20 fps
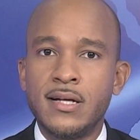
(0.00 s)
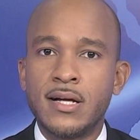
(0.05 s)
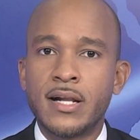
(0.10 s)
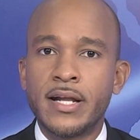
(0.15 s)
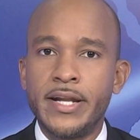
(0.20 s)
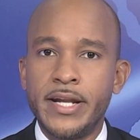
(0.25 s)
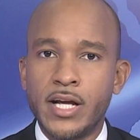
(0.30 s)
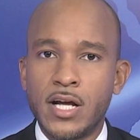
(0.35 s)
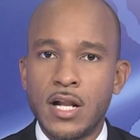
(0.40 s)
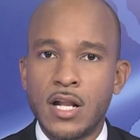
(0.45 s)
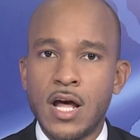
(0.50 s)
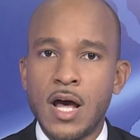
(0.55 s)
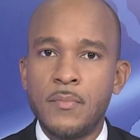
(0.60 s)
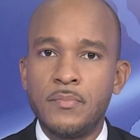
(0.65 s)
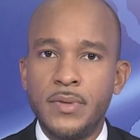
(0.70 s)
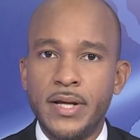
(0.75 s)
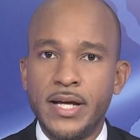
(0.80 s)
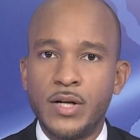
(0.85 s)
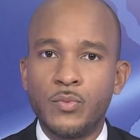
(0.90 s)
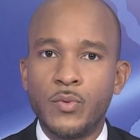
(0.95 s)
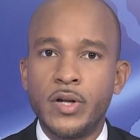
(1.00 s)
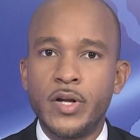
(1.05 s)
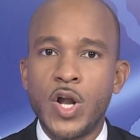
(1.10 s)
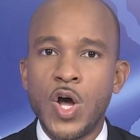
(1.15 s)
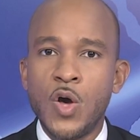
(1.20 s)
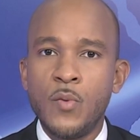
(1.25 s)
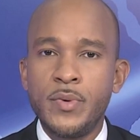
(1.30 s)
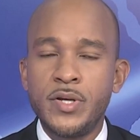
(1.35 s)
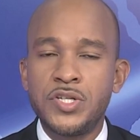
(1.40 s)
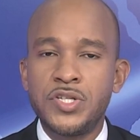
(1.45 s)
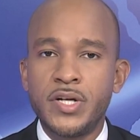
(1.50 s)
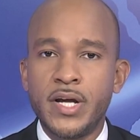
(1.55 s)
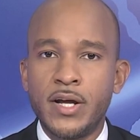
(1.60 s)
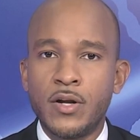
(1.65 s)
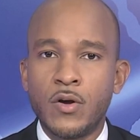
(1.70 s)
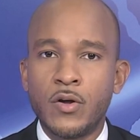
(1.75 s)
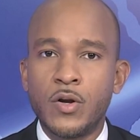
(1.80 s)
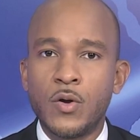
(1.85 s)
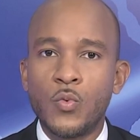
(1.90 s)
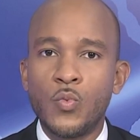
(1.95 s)
clinical update will now be shared
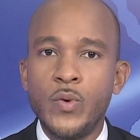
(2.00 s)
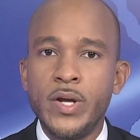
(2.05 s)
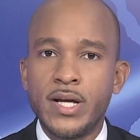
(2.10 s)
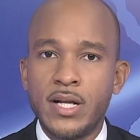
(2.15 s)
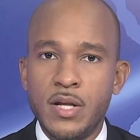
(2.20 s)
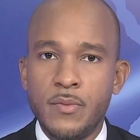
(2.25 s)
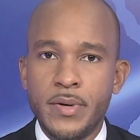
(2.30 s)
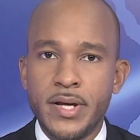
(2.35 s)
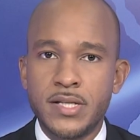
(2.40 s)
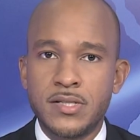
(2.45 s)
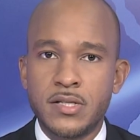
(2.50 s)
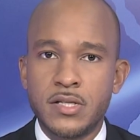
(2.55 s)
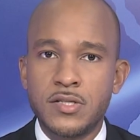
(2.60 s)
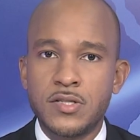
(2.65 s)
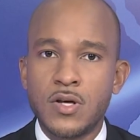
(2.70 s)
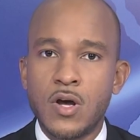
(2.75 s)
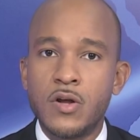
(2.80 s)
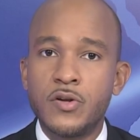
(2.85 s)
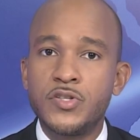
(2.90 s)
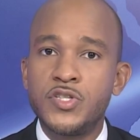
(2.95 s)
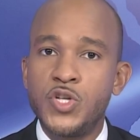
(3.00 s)
on a weekly basis on